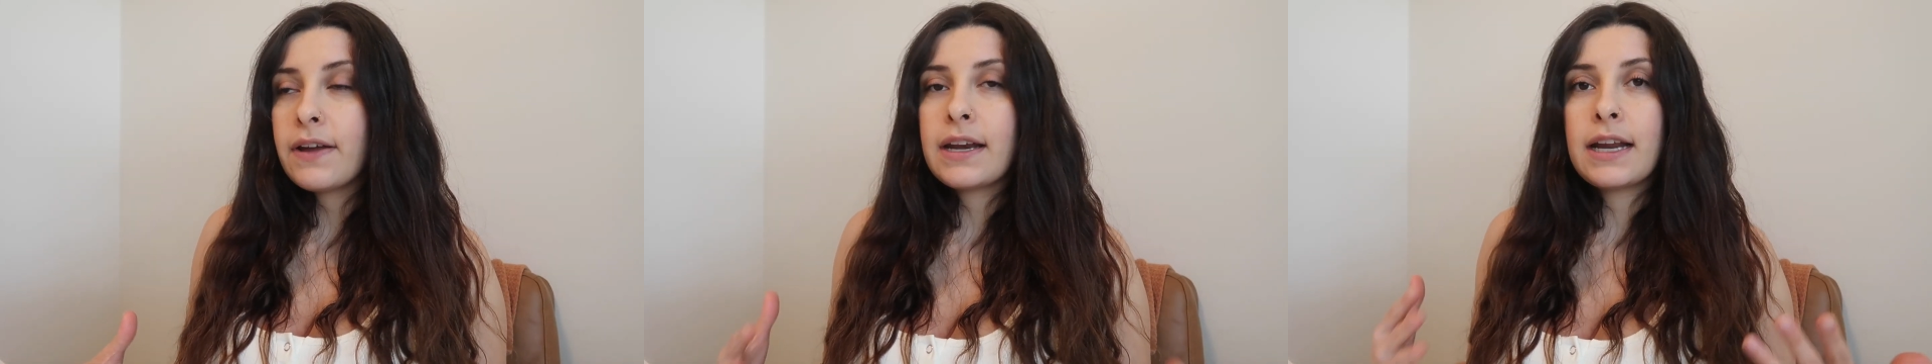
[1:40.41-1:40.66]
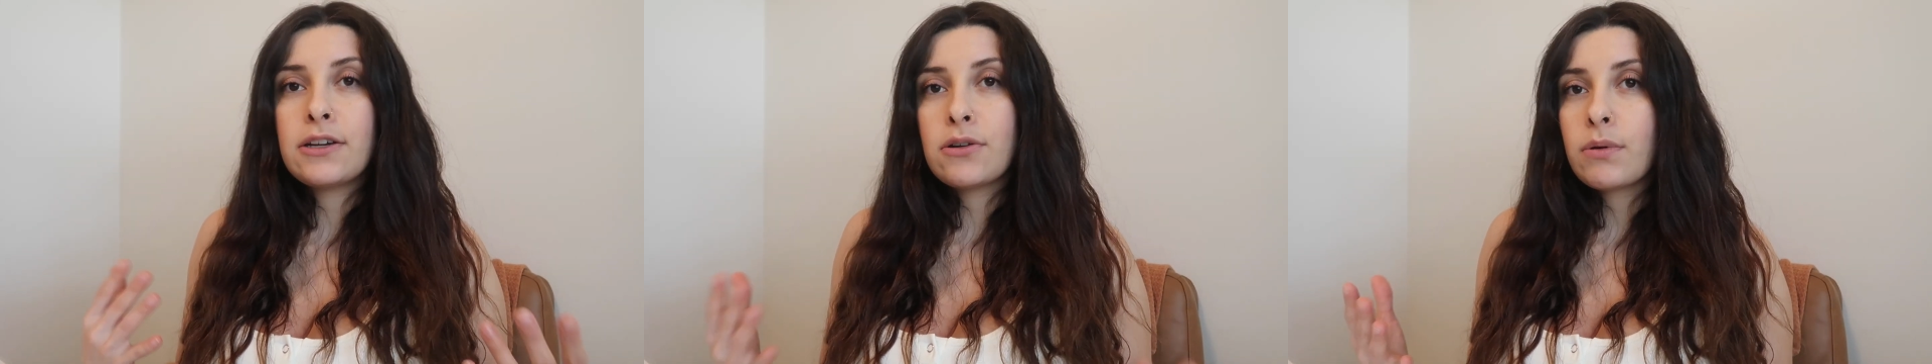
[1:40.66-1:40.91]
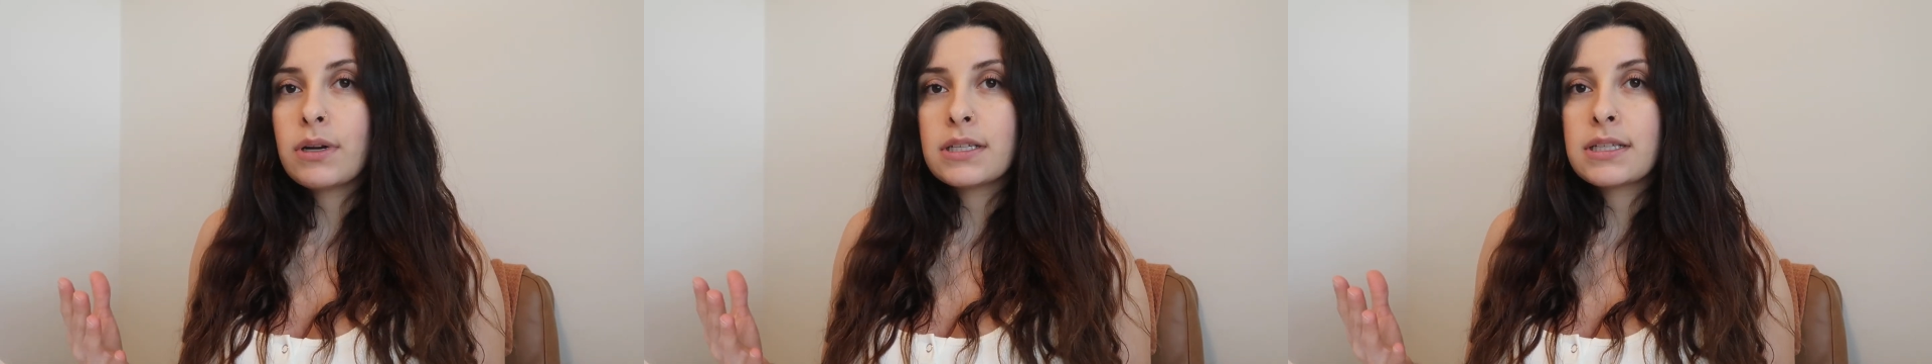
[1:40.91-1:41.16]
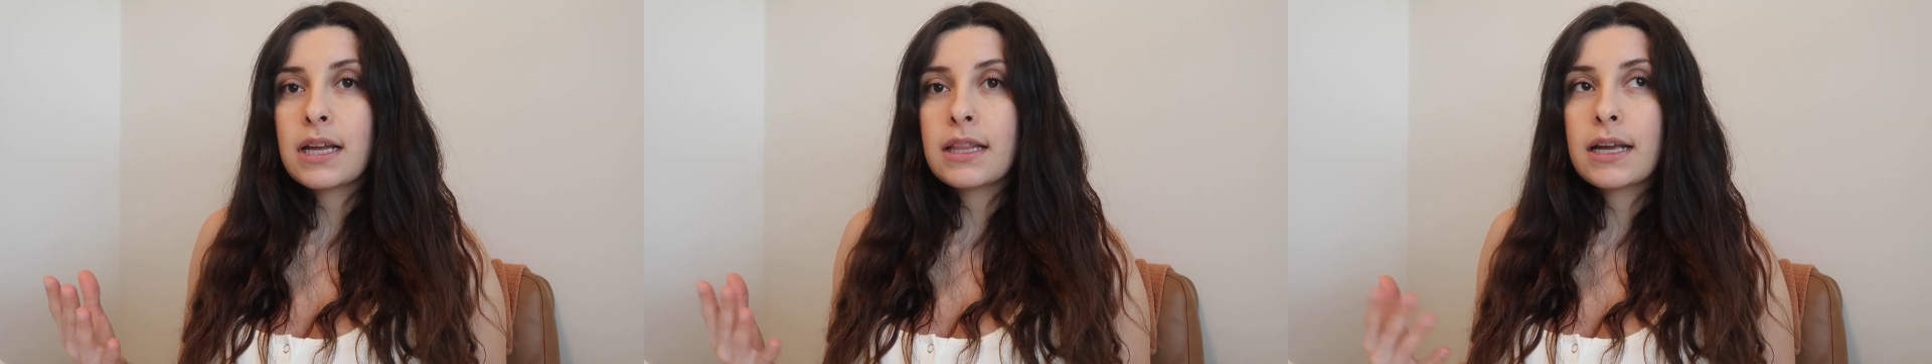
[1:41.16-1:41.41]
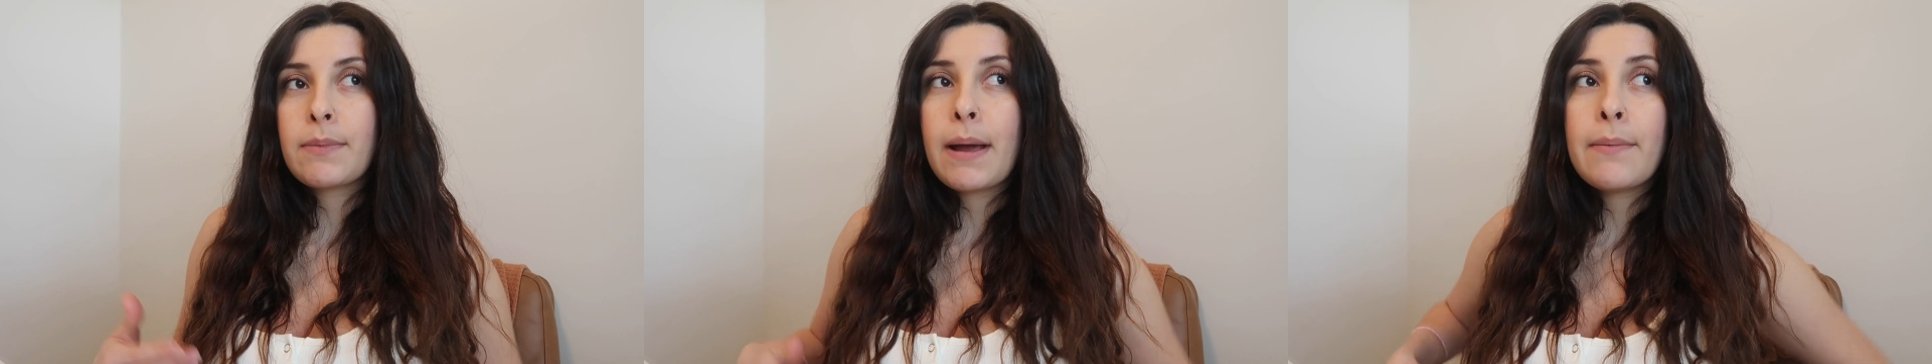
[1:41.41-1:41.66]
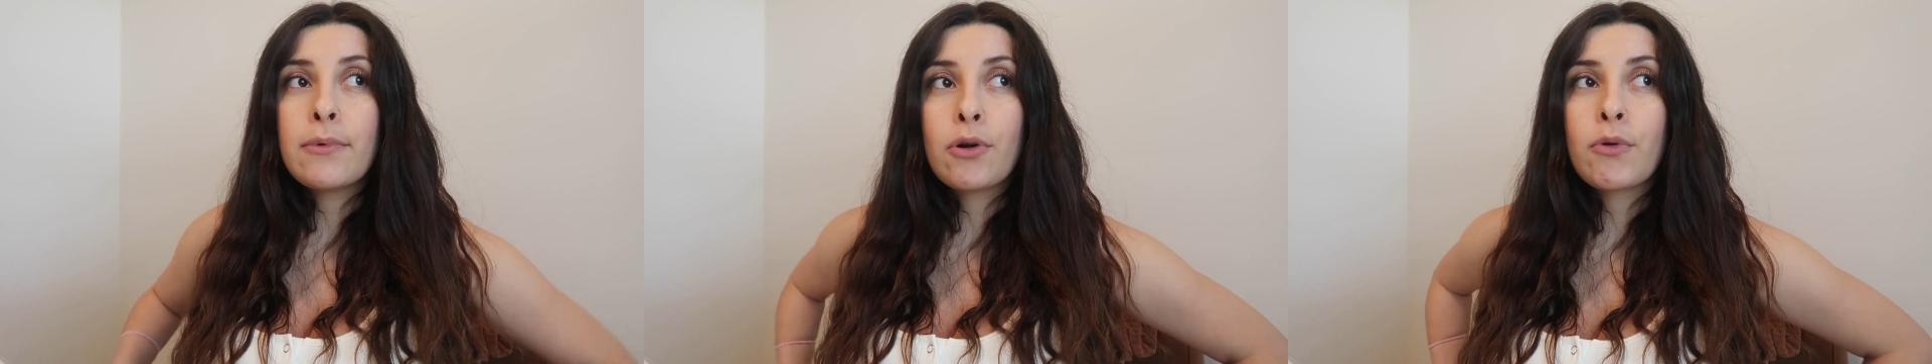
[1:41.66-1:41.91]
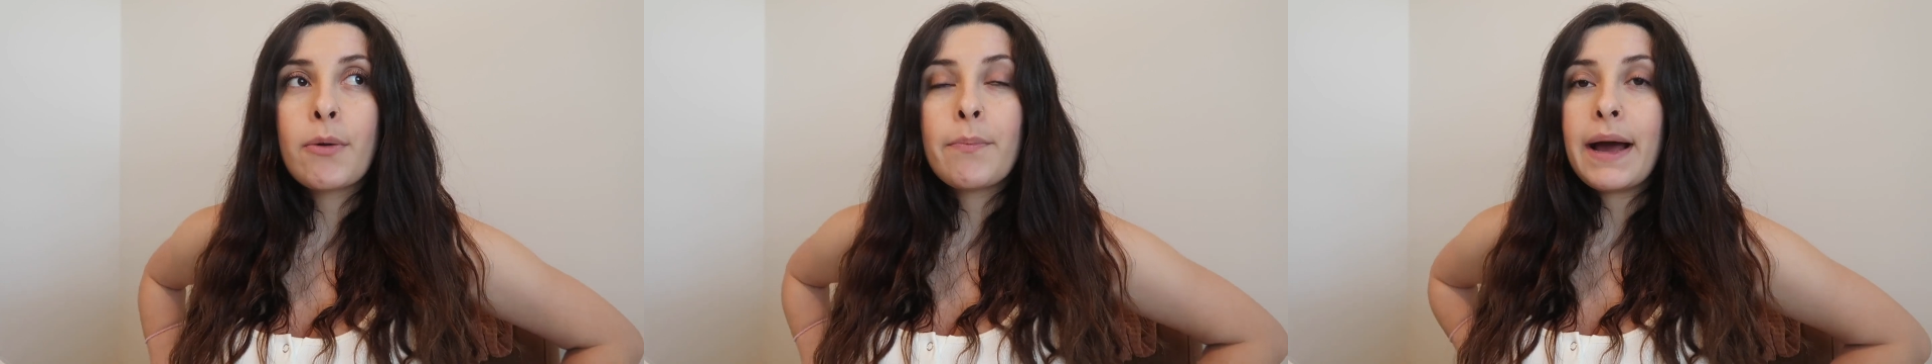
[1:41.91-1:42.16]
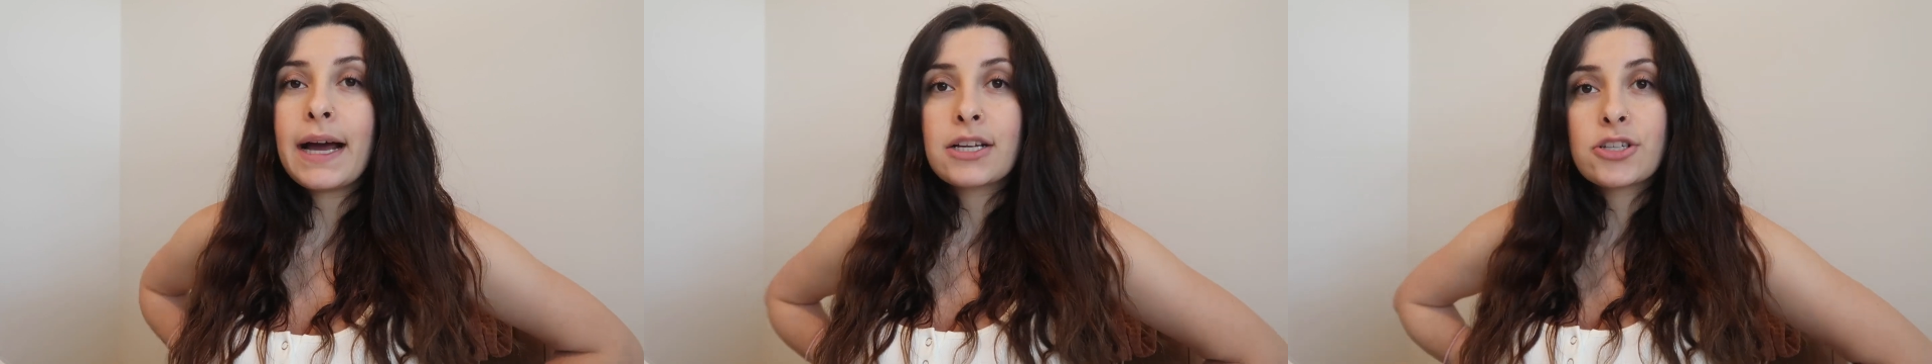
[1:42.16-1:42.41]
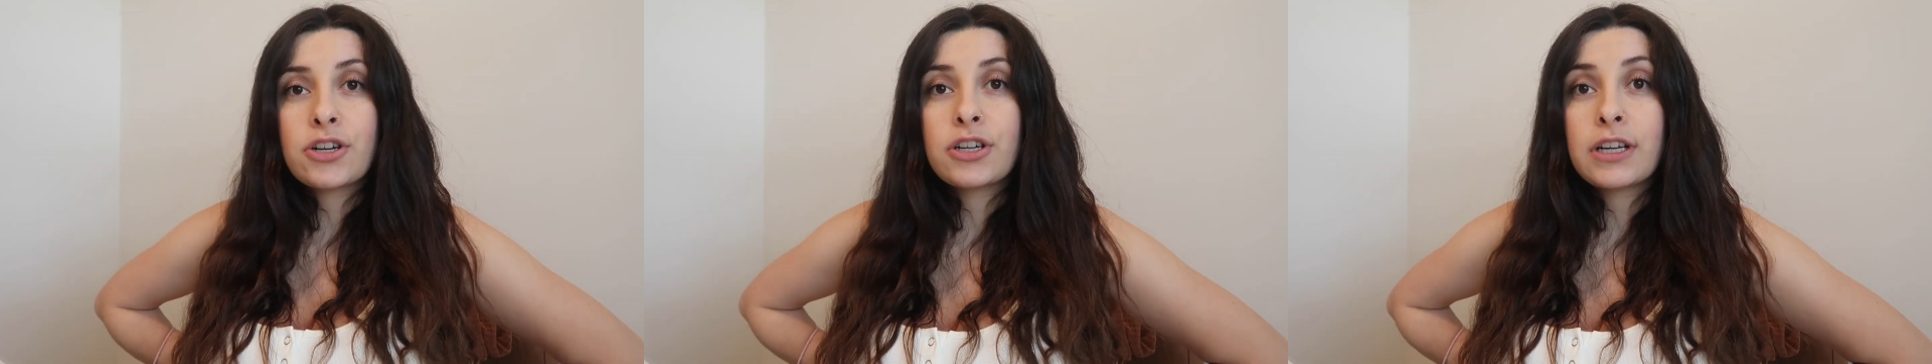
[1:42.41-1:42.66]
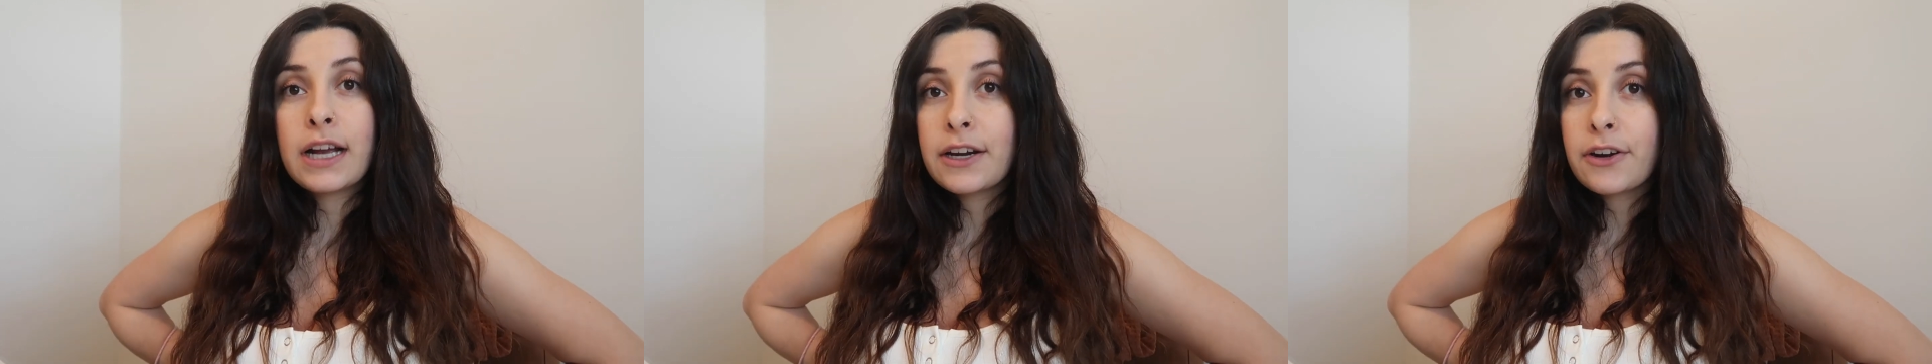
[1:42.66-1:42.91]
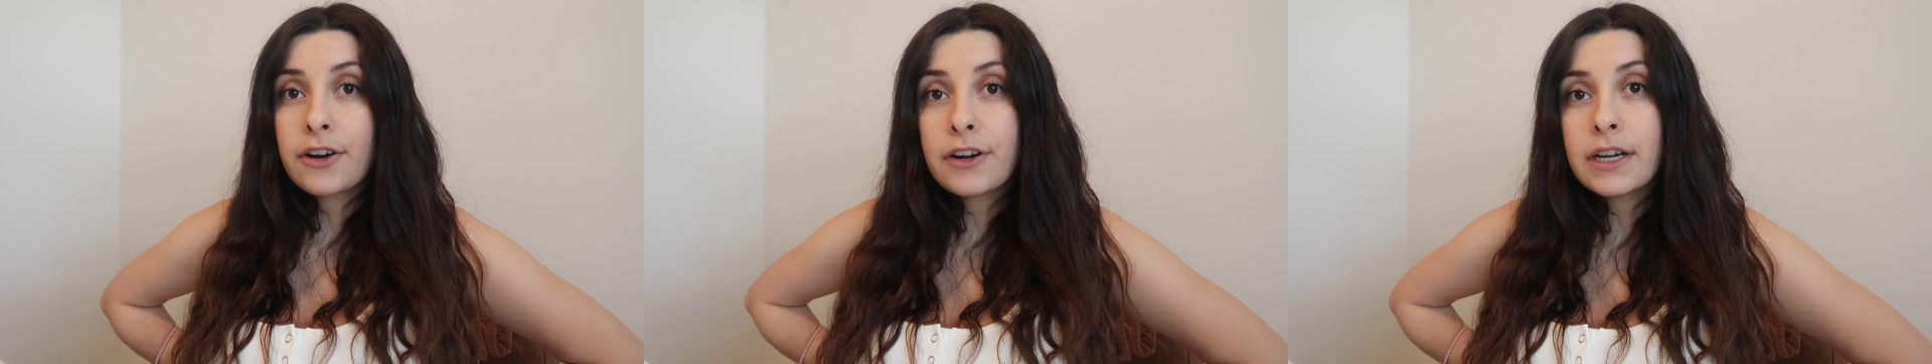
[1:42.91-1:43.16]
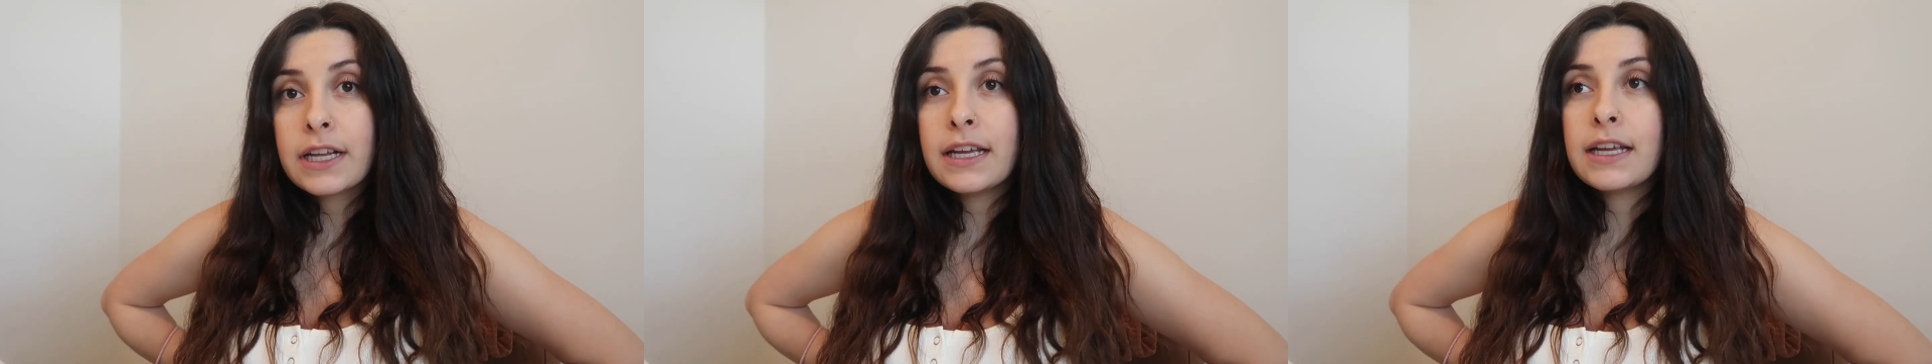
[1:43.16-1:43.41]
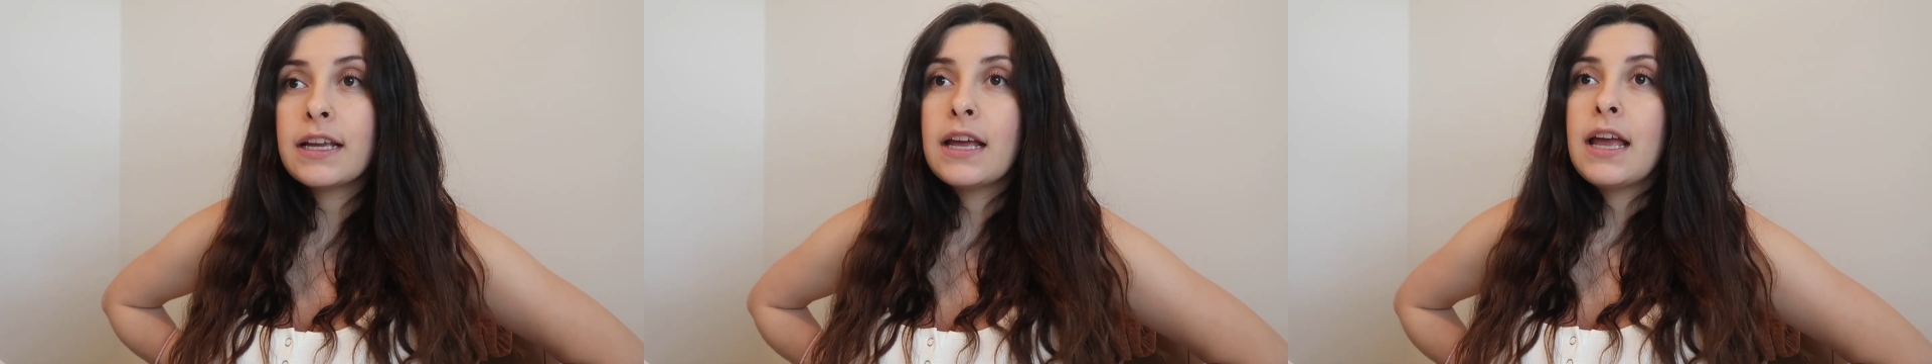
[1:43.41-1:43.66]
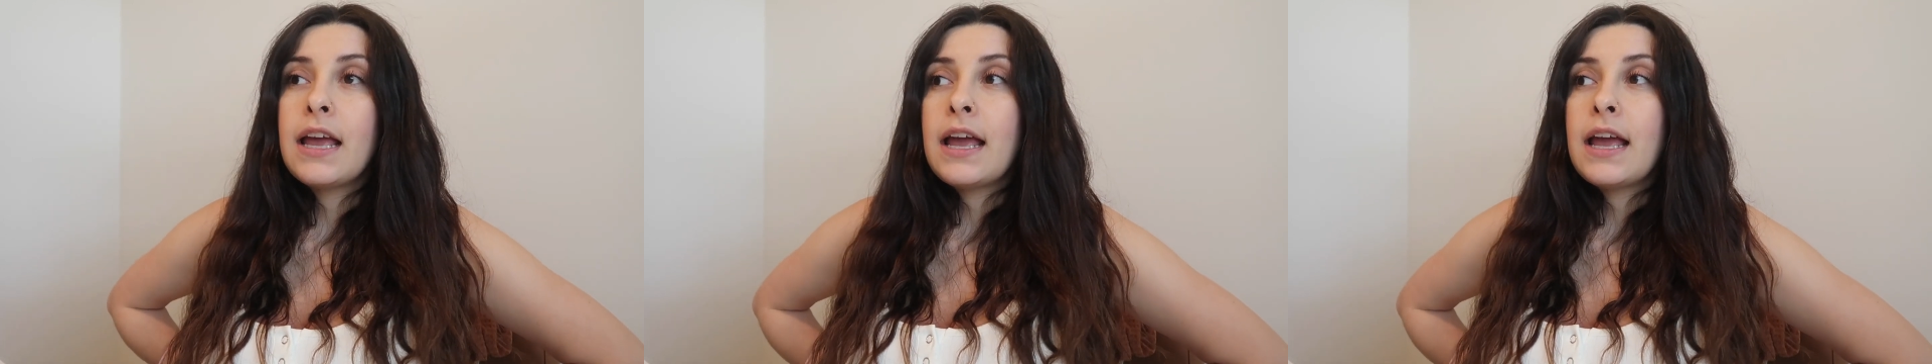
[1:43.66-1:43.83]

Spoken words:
and I noticed that like my lower back started kind of hurting.